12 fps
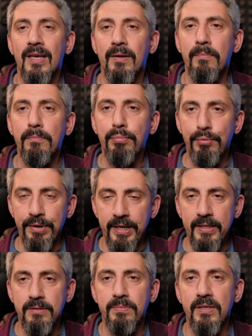
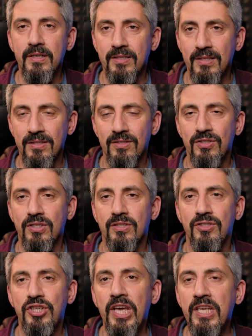breeds, because it
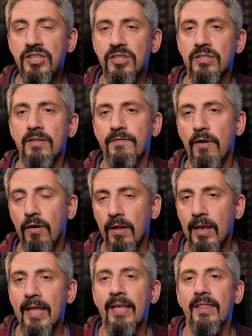just changes the
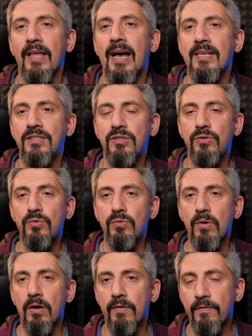focal length as
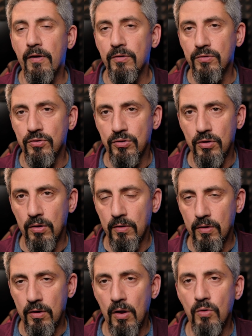you focus
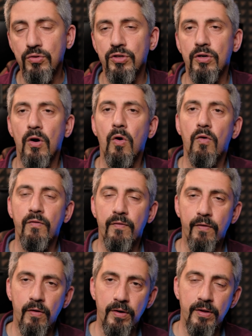closer or
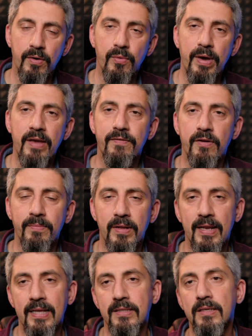further away from the
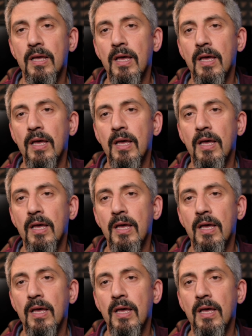lens.